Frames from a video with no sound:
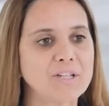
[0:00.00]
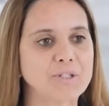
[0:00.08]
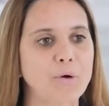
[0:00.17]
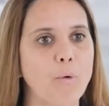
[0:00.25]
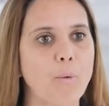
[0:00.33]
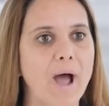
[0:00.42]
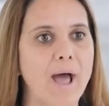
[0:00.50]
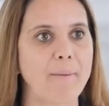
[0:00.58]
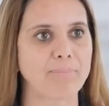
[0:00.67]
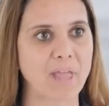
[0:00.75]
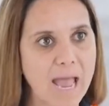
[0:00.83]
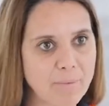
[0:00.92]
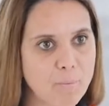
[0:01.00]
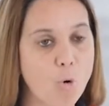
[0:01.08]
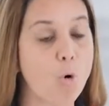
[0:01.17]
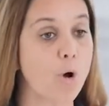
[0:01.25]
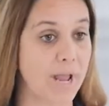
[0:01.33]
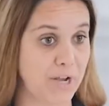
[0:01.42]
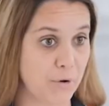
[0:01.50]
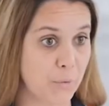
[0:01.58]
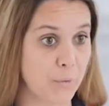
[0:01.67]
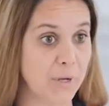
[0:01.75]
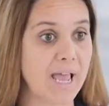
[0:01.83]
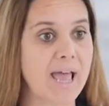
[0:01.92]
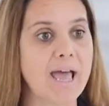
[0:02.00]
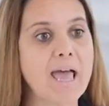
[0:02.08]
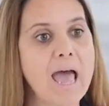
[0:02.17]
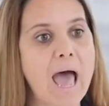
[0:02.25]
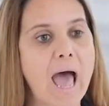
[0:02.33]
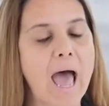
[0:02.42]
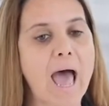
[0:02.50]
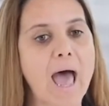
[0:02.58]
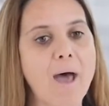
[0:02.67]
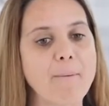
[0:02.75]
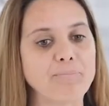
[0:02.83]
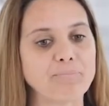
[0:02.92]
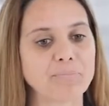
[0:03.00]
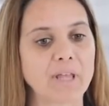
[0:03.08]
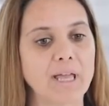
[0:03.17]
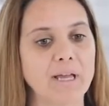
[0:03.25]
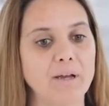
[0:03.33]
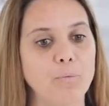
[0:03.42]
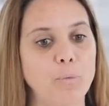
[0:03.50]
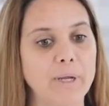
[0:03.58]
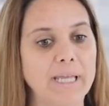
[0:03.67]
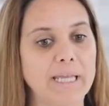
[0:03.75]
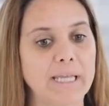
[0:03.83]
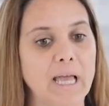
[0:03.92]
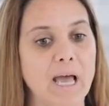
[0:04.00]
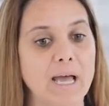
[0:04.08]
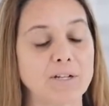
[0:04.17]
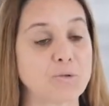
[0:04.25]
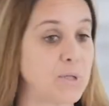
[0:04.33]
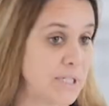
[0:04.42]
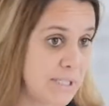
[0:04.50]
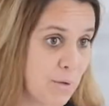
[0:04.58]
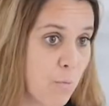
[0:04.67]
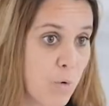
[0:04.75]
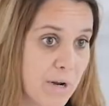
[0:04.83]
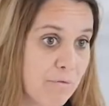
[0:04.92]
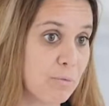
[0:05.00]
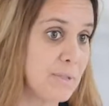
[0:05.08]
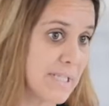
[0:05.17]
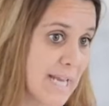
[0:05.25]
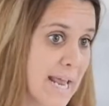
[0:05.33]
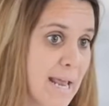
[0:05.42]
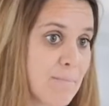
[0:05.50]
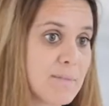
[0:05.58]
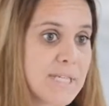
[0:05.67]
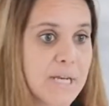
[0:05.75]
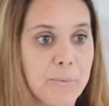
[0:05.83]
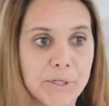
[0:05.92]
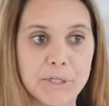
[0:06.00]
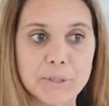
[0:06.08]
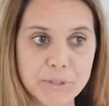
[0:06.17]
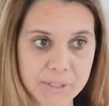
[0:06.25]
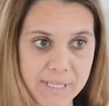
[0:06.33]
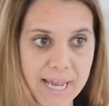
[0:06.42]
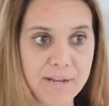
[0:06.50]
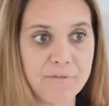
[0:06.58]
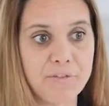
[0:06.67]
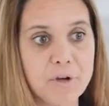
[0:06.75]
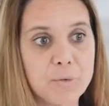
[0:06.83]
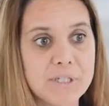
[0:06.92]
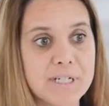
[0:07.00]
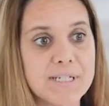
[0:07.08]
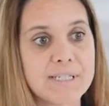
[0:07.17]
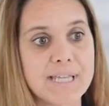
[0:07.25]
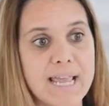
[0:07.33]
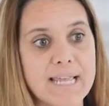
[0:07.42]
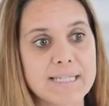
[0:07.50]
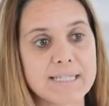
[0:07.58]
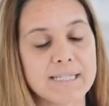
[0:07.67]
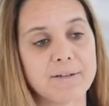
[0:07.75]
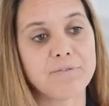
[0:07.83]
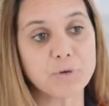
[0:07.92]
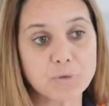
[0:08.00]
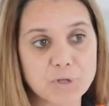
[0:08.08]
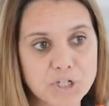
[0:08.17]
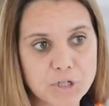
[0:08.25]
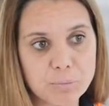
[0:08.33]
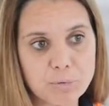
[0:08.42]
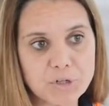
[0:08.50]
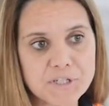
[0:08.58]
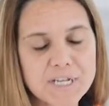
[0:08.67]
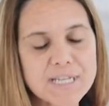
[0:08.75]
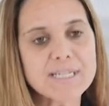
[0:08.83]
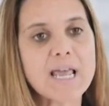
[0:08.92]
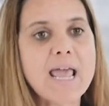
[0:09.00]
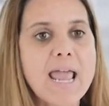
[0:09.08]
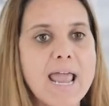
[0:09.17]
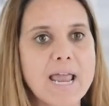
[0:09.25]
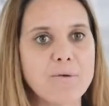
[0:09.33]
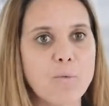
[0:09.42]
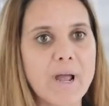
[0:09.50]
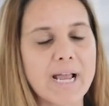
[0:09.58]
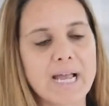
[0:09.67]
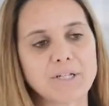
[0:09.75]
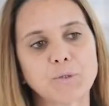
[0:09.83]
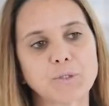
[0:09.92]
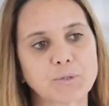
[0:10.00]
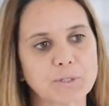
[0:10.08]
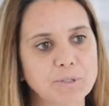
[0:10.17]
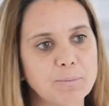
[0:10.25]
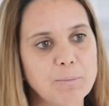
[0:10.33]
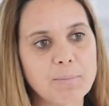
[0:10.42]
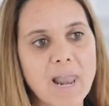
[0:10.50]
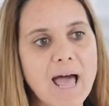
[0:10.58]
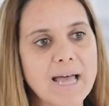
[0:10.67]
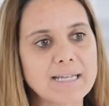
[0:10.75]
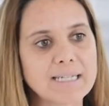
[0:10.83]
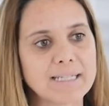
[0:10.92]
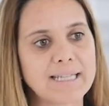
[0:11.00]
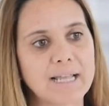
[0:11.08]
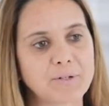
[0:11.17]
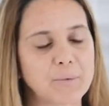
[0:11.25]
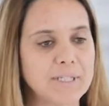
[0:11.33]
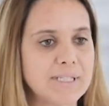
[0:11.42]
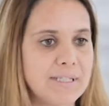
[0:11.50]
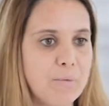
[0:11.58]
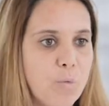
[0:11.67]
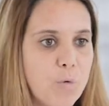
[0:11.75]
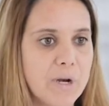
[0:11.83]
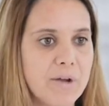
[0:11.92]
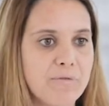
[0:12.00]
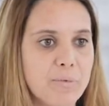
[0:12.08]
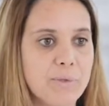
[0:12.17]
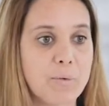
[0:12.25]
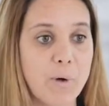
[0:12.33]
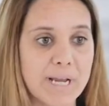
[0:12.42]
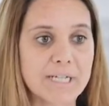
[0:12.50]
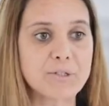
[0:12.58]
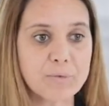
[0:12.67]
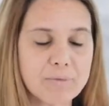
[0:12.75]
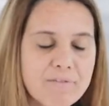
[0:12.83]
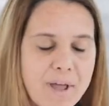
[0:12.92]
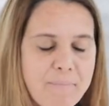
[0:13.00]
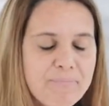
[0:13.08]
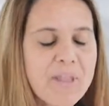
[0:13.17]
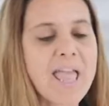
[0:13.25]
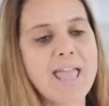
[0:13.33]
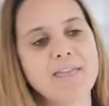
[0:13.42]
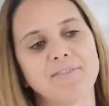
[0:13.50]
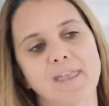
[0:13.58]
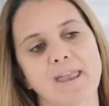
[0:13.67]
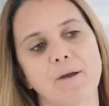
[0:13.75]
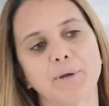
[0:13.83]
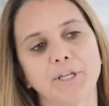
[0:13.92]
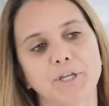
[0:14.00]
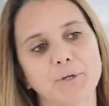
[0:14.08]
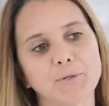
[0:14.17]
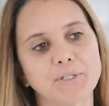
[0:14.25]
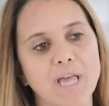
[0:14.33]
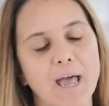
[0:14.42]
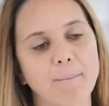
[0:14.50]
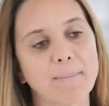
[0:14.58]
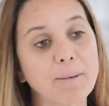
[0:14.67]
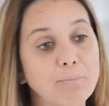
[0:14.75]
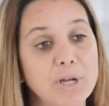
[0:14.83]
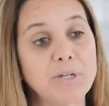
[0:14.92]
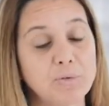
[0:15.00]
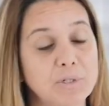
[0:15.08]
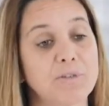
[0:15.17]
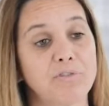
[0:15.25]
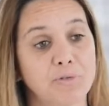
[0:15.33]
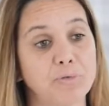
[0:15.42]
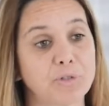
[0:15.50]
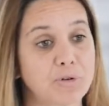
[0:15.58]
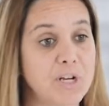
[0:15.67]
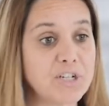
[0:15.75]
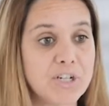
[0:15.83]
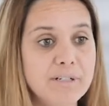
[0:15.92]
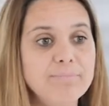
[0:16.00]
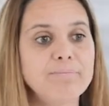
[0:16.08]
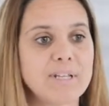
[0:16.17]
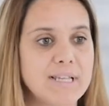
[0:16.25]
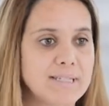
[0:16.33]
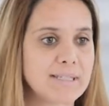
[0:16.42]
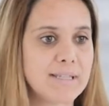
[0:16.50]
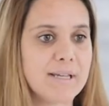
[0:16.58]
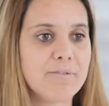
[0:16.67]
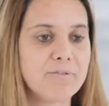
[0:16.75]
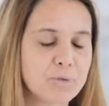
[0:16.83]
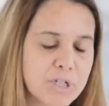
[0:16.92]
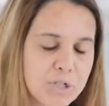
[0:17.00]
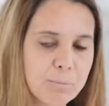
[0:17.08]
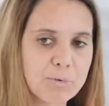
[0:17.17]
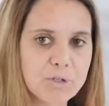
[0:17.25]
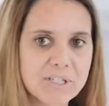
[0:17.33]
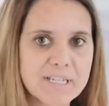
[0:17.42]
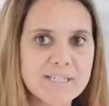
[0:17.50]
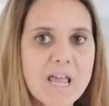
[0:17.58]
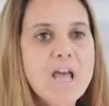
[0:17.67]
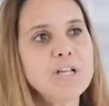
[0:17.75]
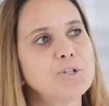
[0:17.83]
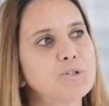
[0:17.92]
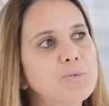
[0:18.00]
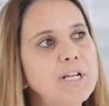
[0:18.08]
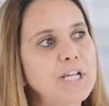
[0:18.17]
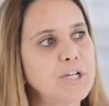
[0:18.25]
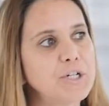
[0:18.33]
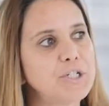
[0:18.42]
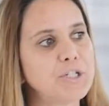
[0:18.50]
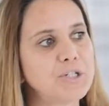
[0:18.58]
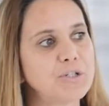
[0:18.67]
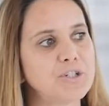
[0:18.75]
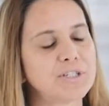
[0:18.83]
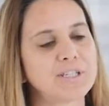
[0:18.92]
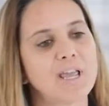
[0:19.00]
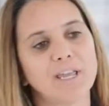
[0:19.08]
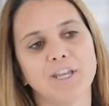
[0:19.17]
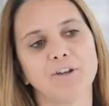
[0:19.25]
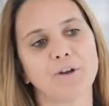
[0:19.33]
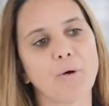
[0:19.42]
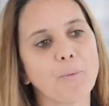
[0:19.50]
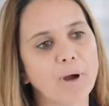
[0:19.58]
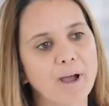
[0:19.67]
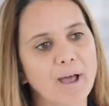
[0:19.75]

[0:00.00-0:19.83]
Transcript: So Ardmore and Huia, we treat the water from the dams, and we use sand filters as the filtration process. And Waikato treatment plant, that treats the water from the Waikato River. And there we use membrane ultrafiltration as the filtration process. So it's really good to just, you know,